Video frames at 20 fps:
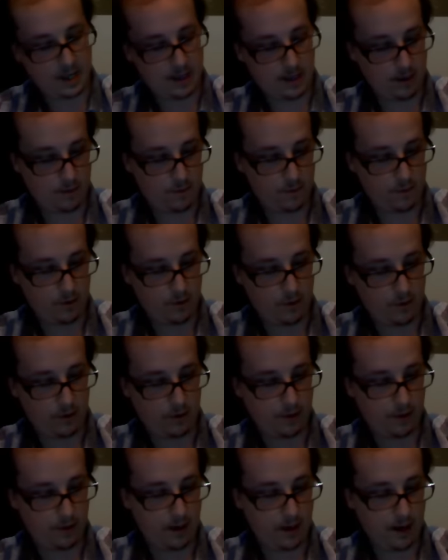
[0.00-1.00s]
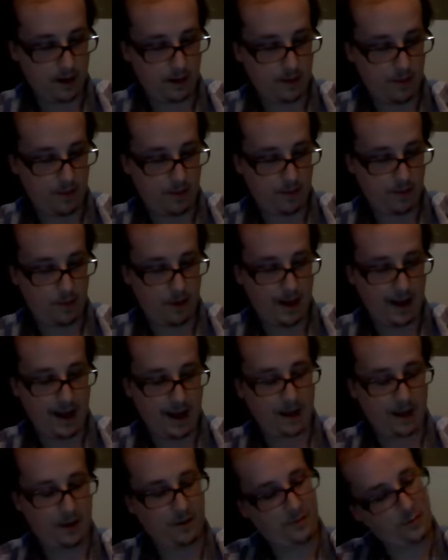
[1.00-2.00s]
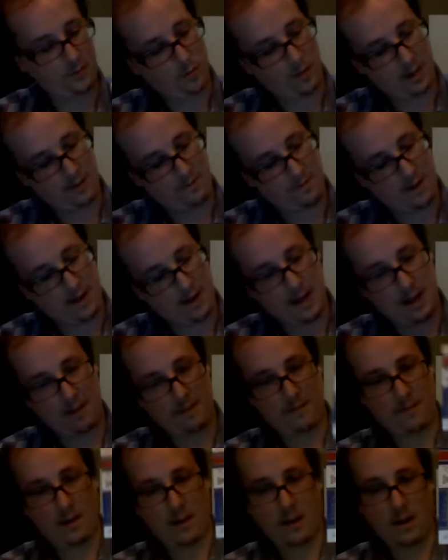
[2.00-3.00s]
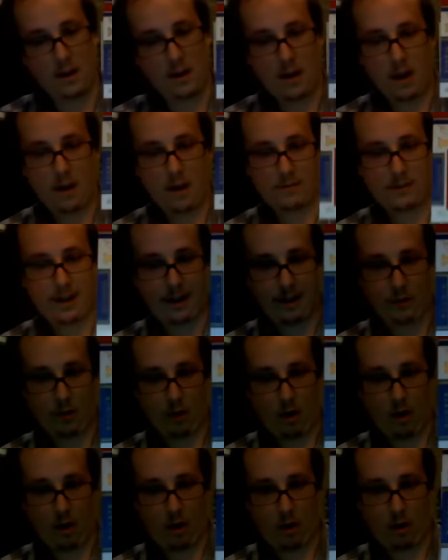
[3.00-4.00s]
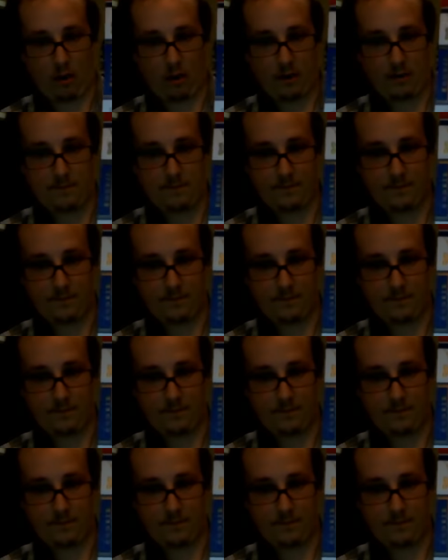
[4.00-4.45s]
numbered 3 out of 25 of Taylor Hall.